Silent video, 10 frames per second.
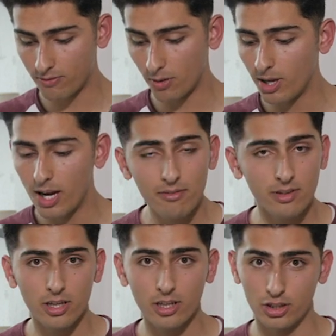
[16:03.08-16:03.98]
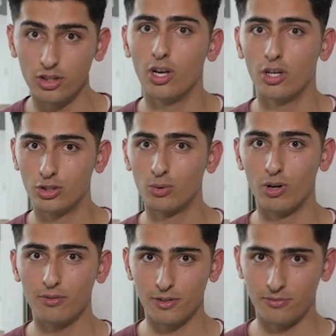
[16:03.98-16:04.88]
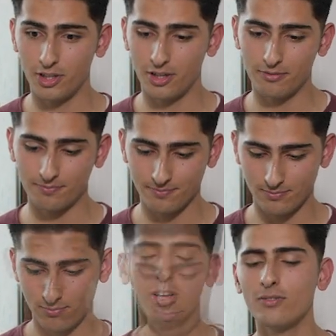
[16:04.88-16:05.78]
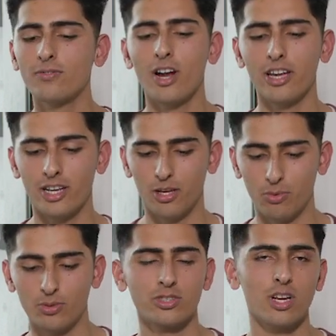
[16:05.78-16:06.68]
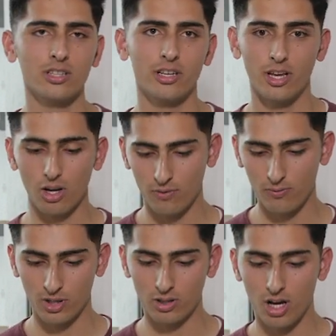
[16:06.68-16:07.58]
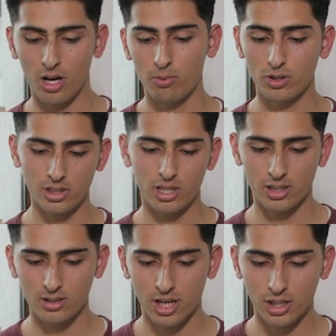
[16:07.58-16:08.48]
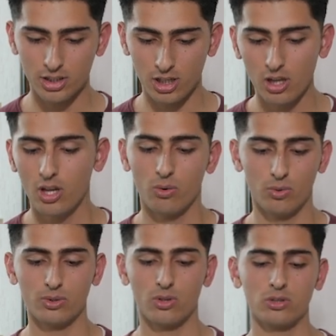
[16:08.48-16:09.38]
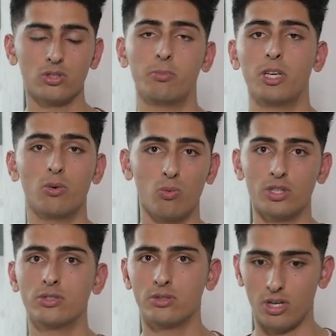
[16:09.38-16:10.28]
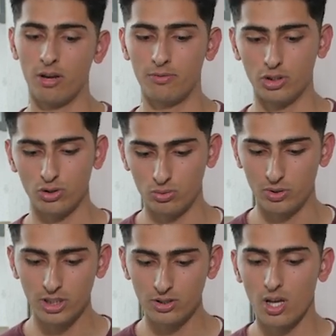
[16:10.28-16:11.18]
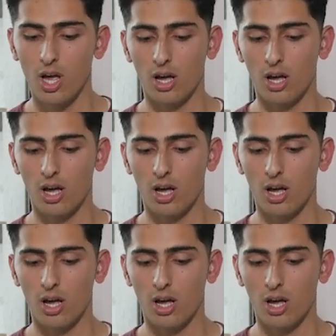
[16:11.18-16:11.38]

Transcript: from 11:30 to 1:15. On Friday, we would start the day off with a prosthetics lecture, which would also be once every 2 weeks,